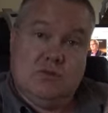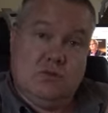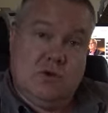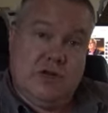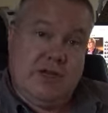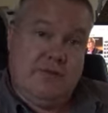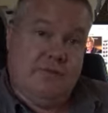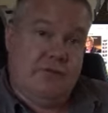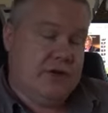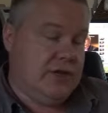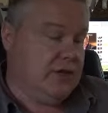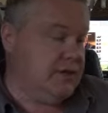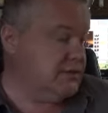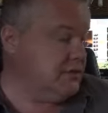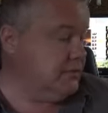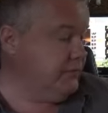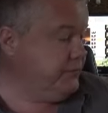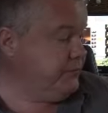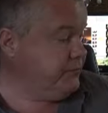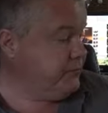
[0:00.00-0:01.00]
or whatever it
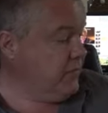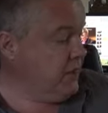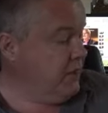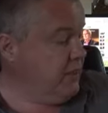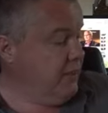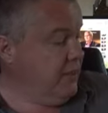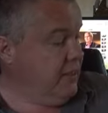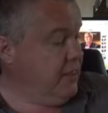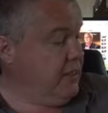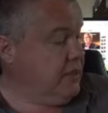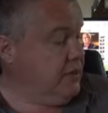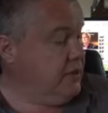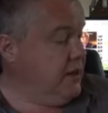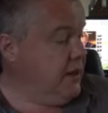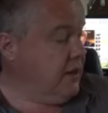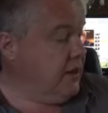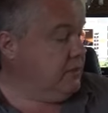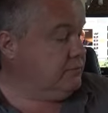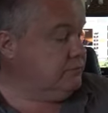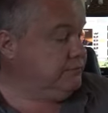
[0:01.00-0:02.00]
is.
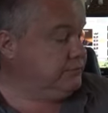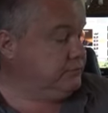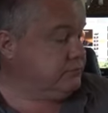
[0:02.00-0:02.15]
Now,